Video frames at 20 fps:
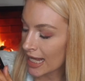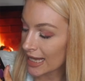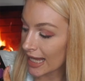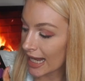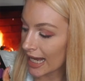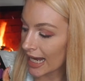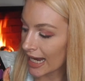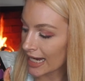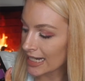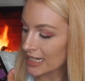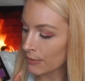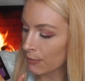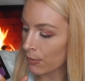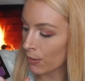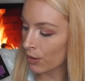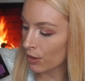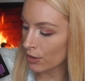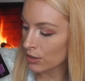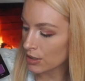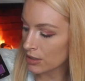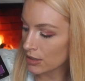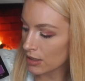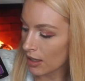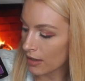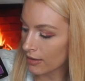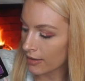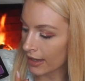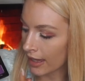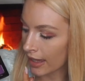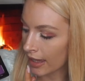the Lady Boss,
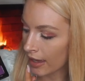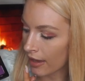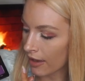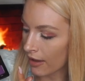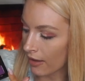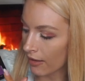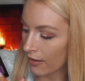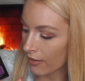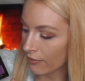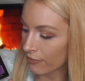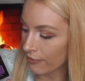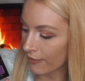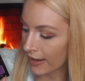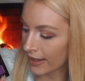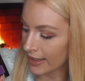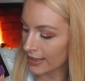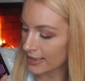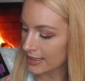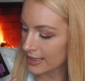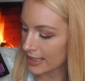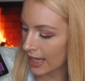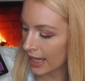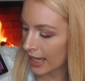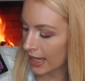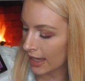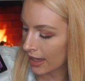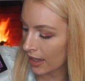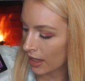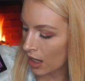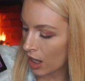the
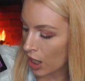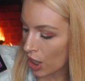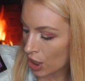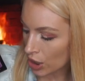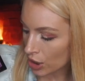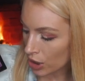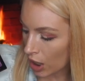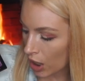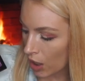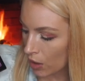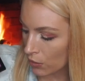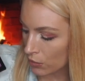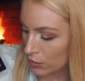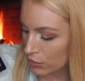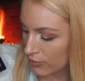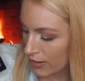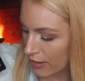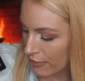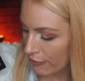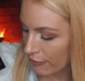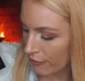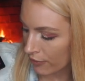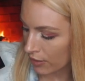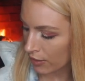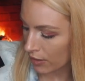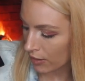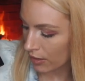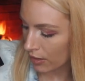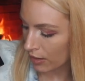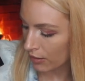Vacancy, Goals,
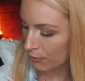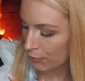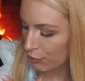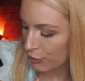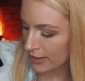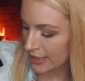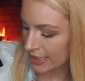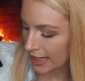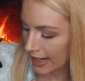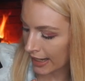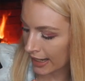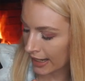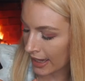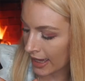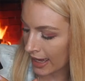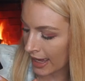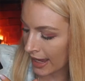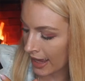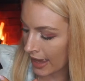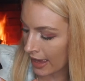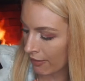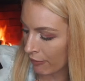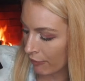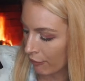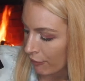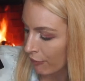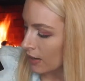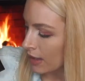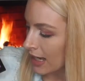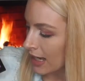Relevant, Pretty AF,